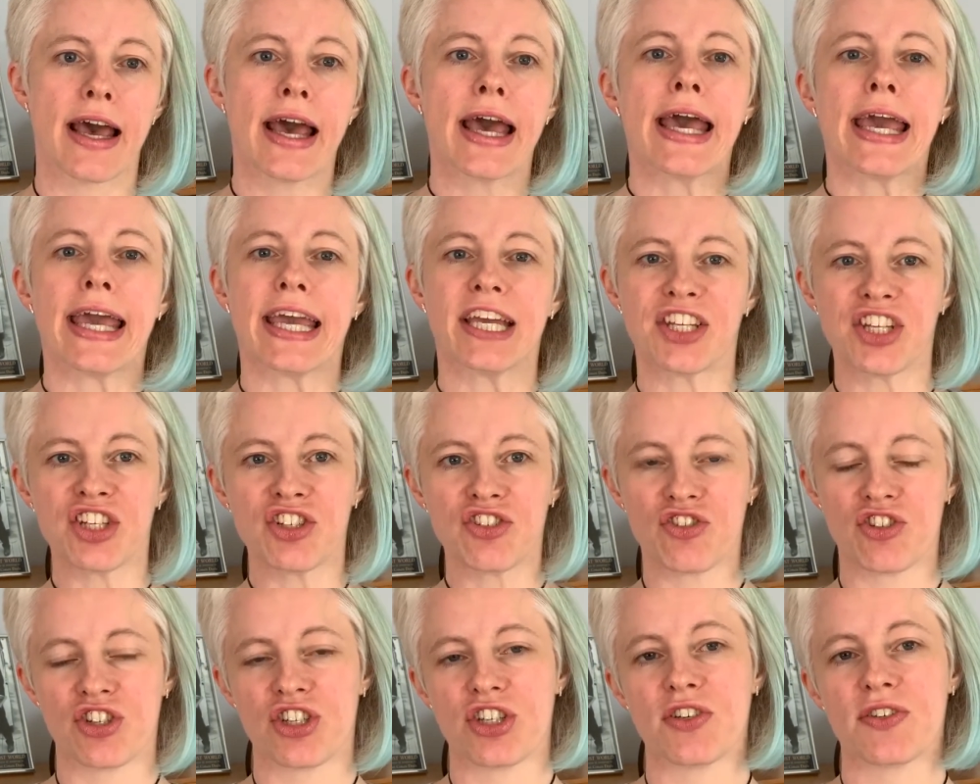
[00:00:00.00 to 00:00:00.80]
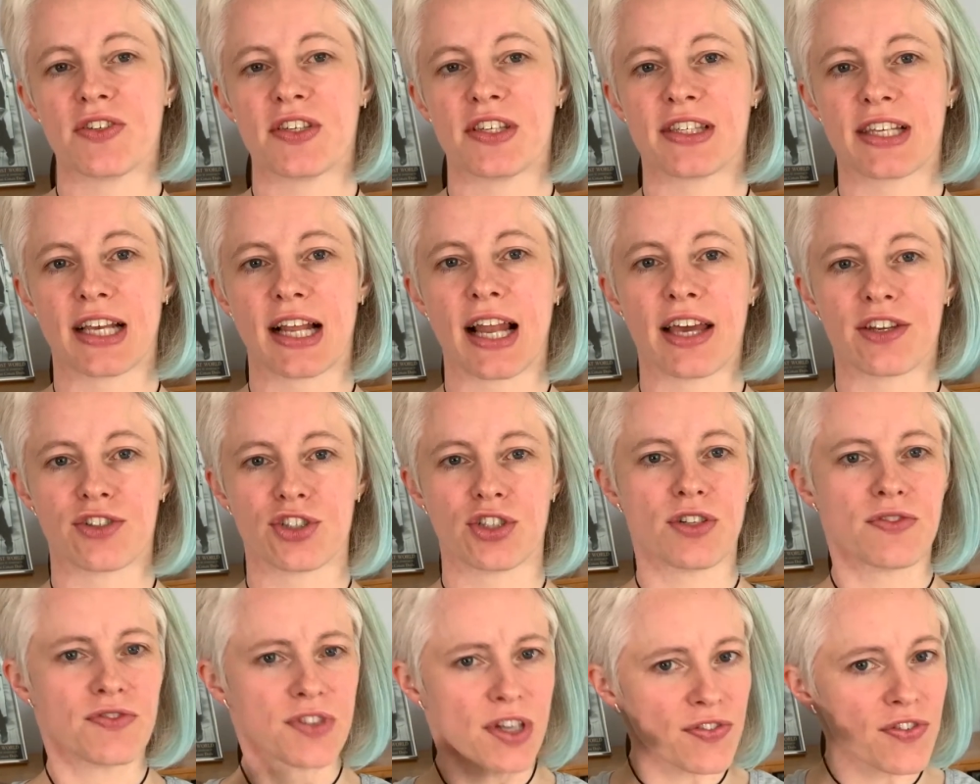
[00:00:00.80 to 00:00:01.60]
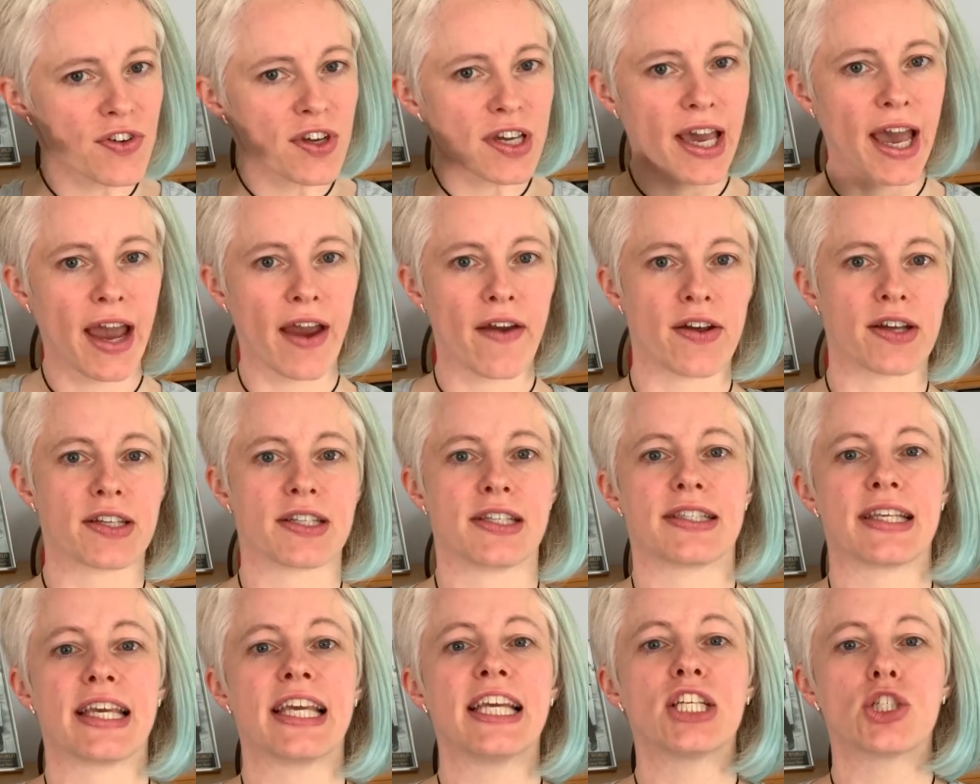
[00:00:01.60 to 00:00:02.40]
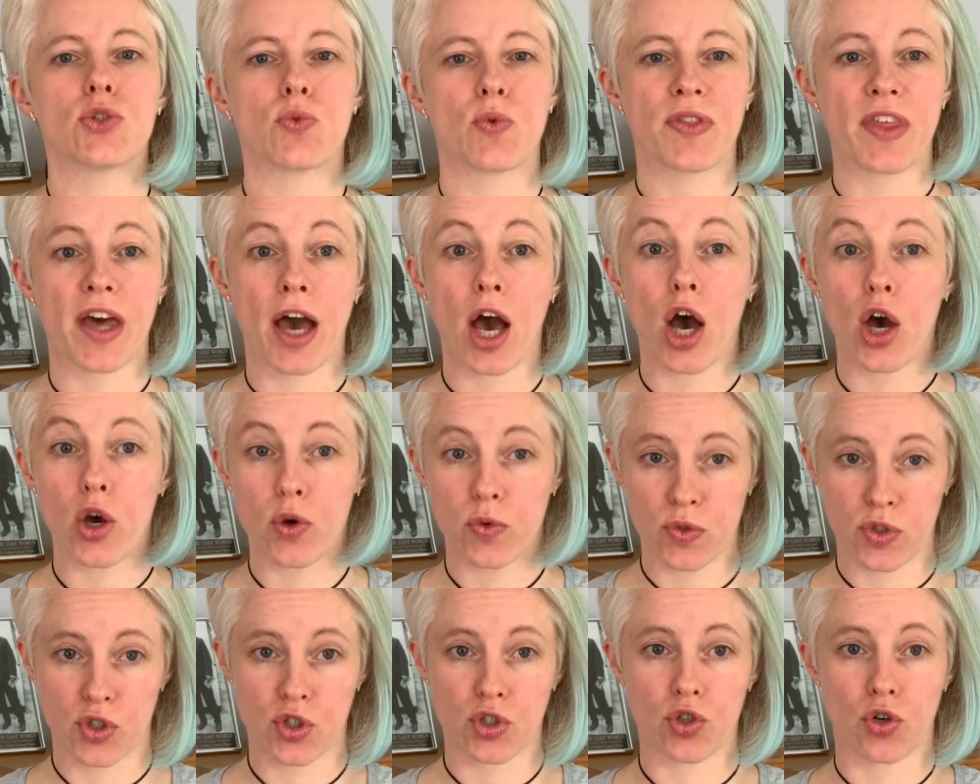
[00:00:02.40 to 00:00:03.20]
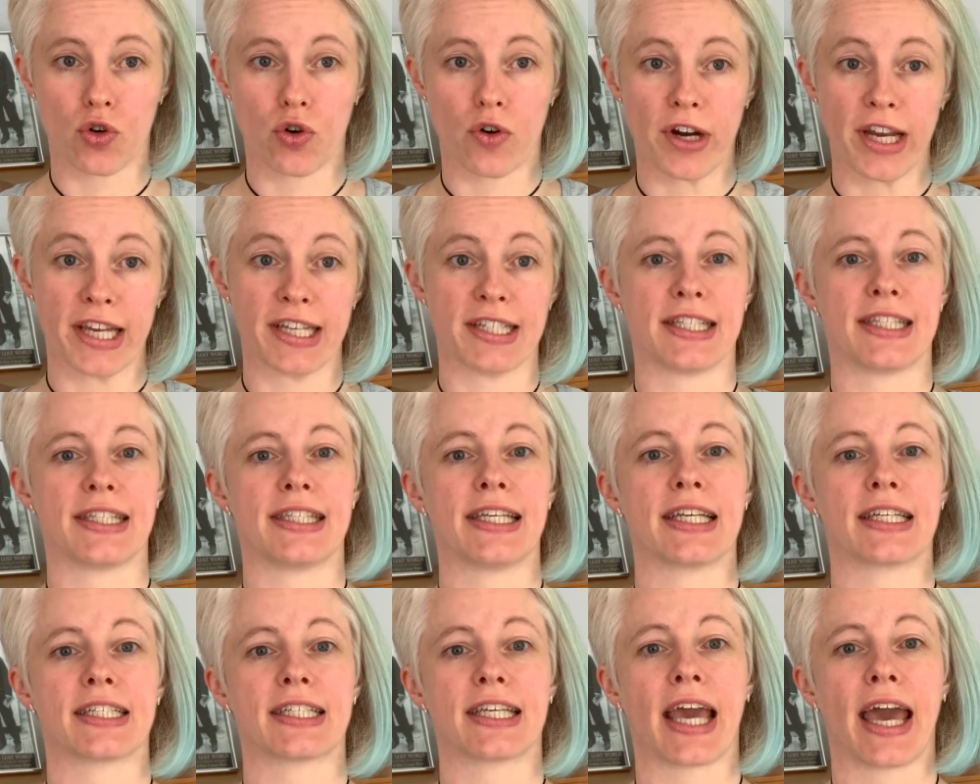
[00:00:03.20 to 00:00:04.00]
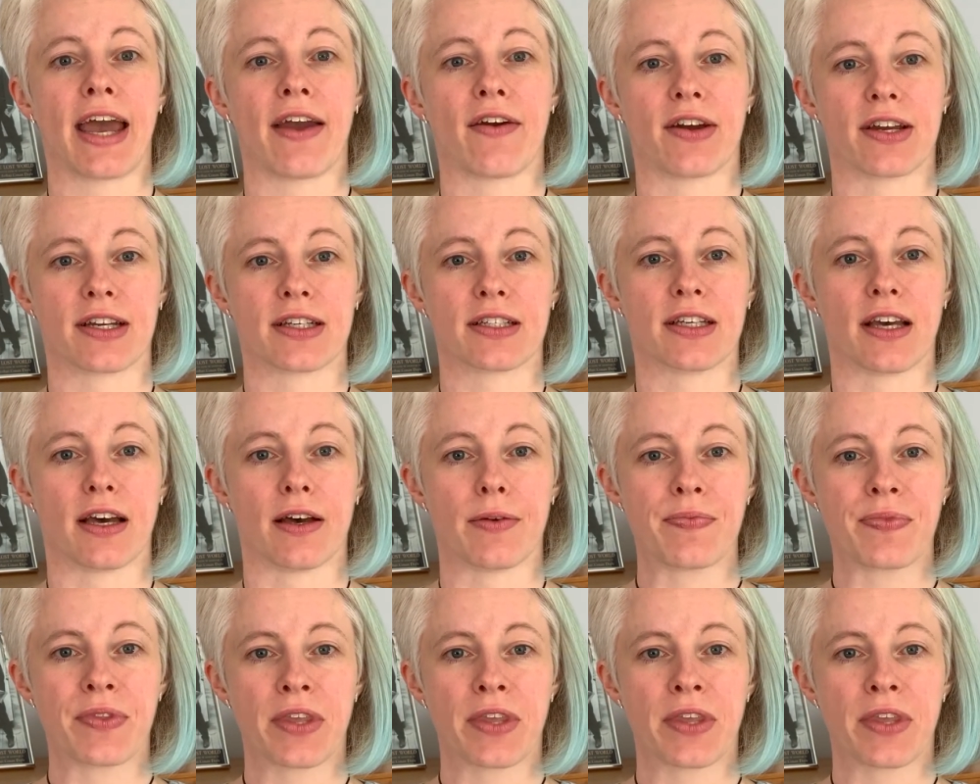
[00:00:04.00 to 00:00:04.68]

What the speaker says: It introduces a collection of different characters, each with their own story and distinct character.